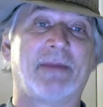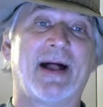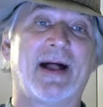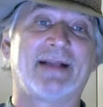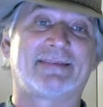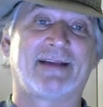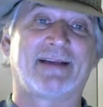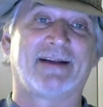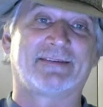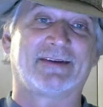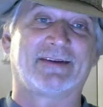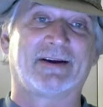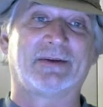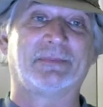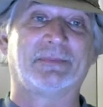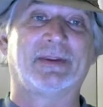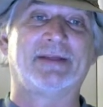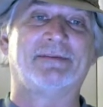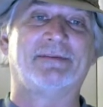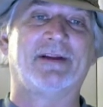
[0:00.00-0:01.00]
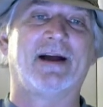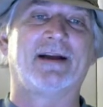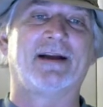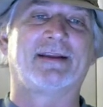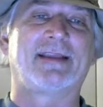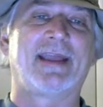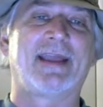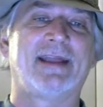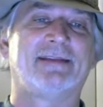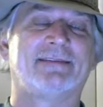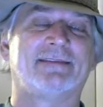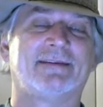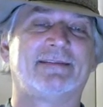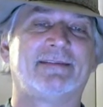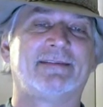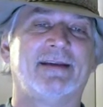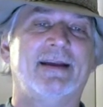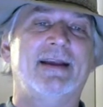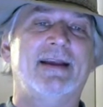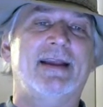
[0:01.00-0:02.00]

bass out there, believe it or not, in Kansas.